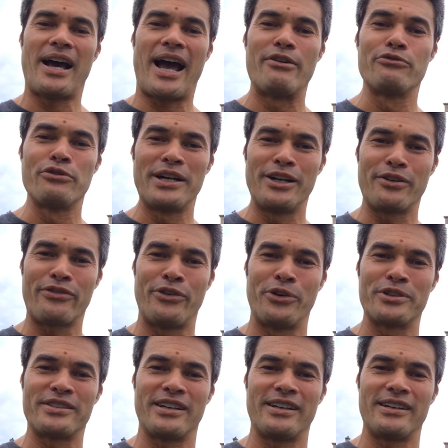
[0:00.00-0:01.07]
I really look
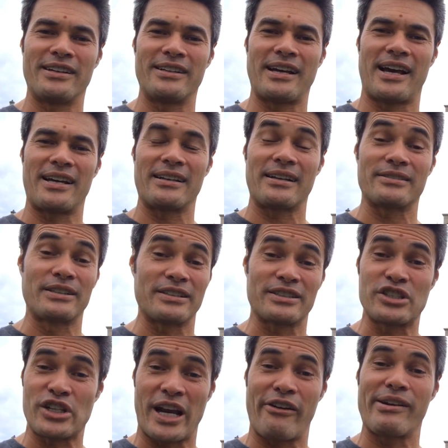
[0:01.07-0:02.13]
forward to
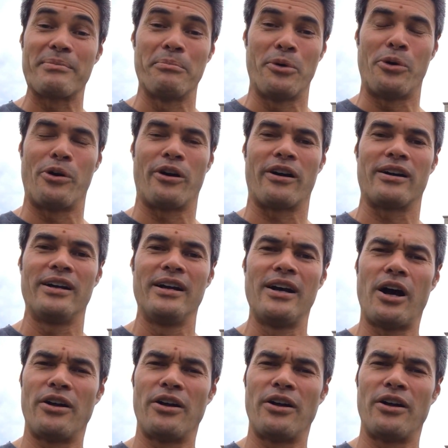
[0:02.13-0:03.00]
just sharing more